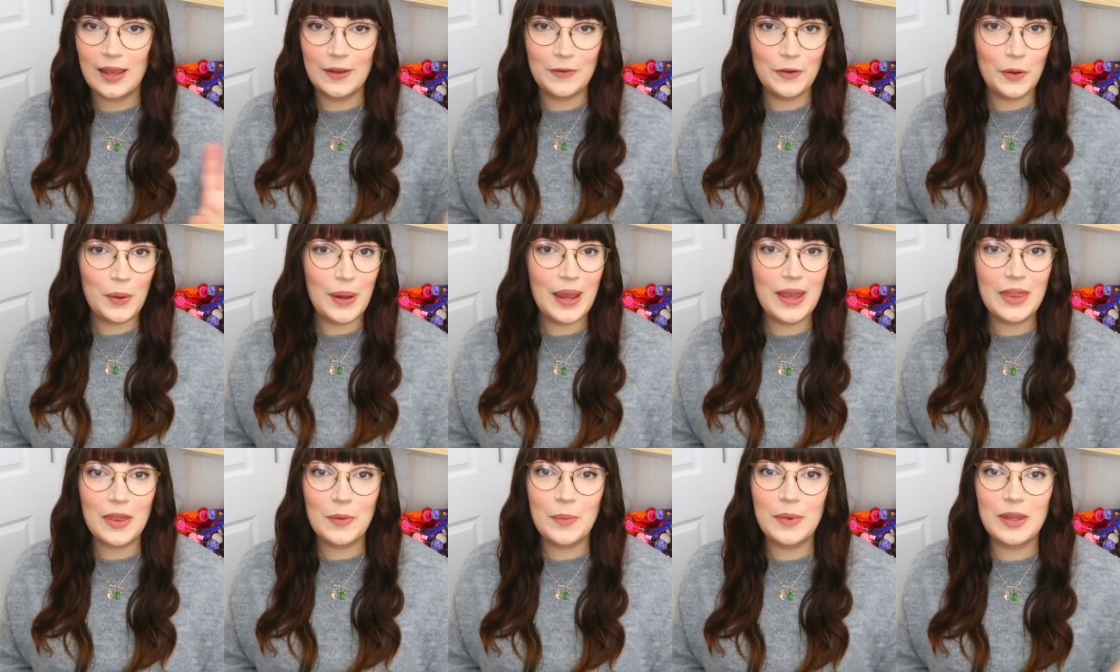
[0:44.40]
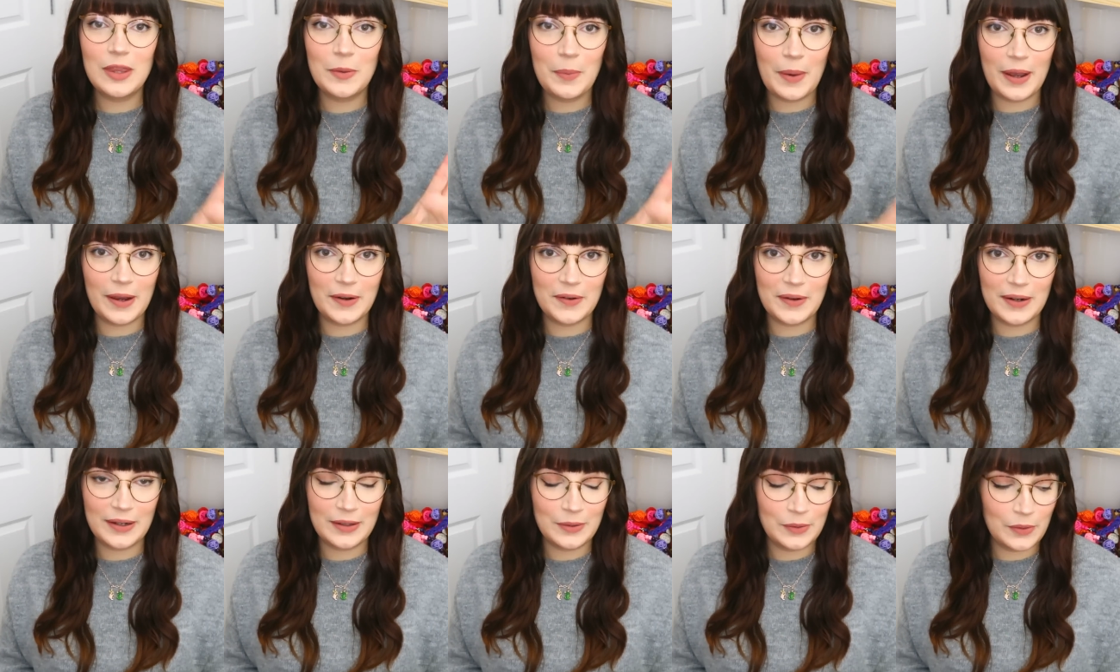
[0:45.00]
if you hear them in the
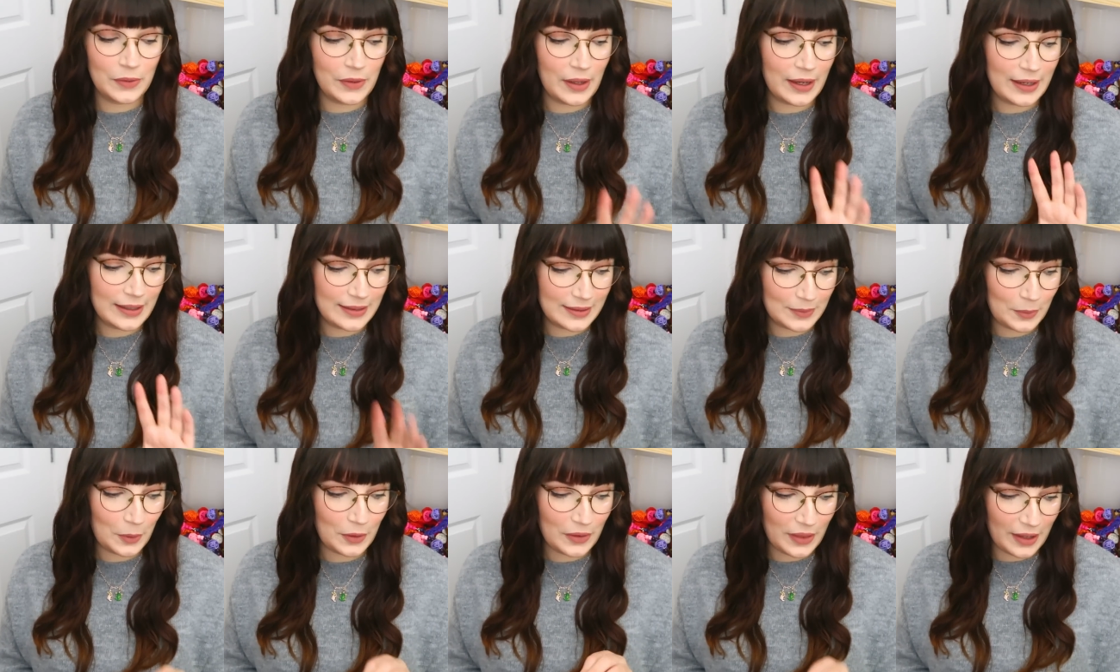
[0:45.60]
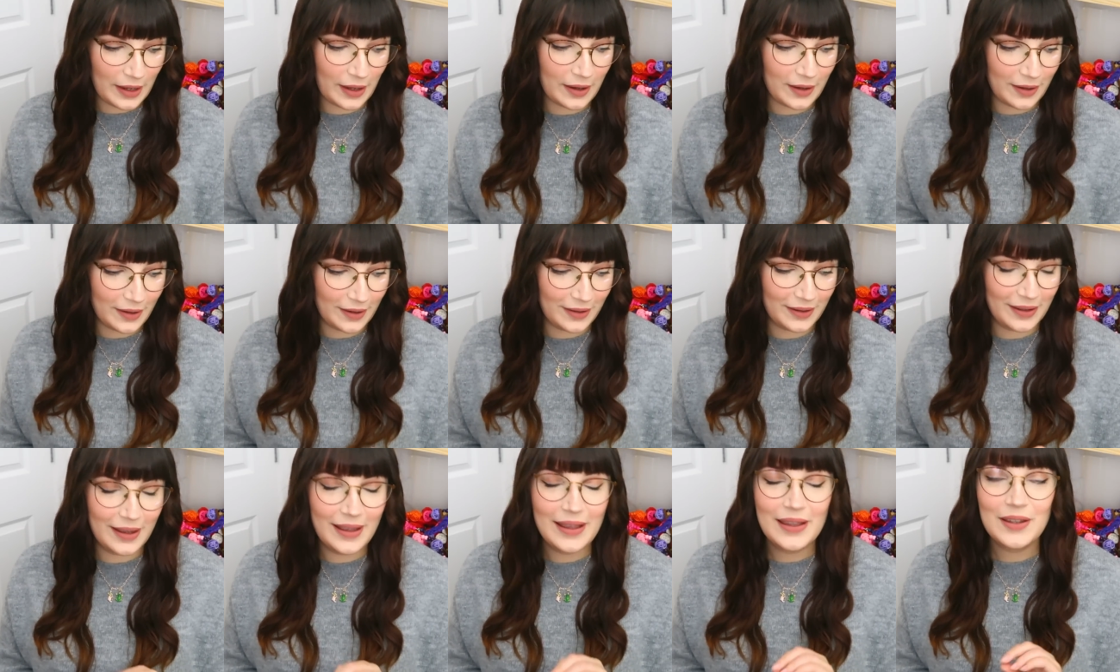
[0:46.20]
background, that is what they
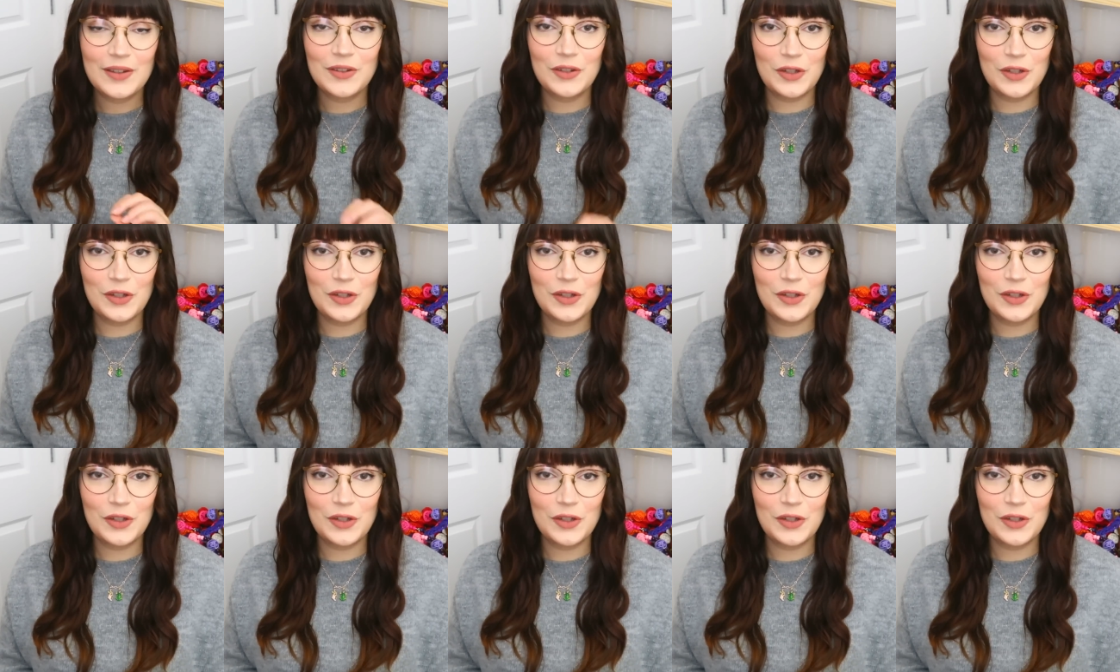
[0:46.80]
are.